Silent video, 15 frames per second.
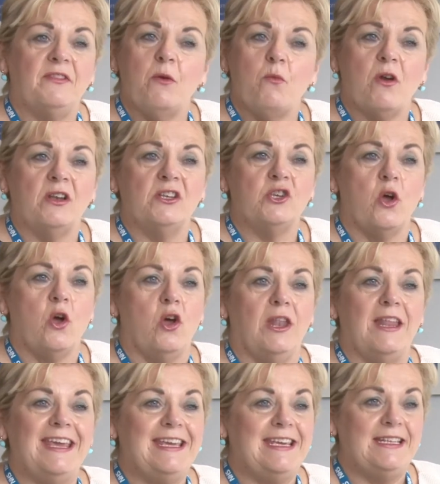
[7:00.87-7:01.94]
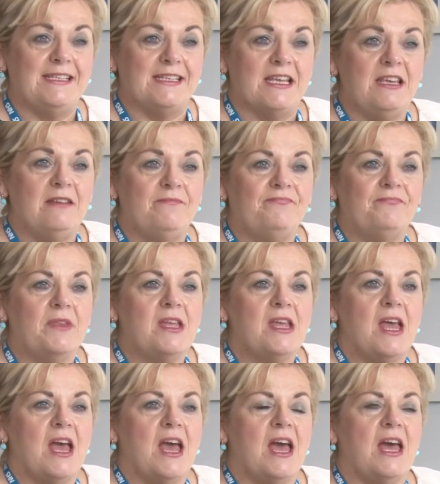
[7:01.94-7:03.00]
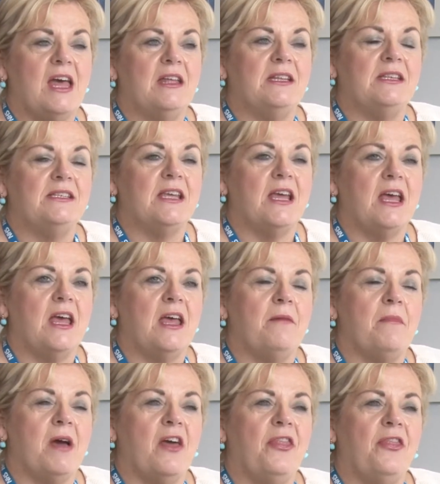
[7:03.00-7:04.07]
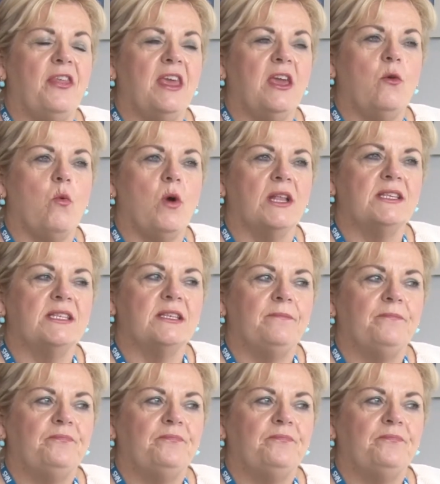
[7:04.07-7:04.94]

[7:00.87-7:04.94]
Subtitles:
They weren't all easy, and I think what's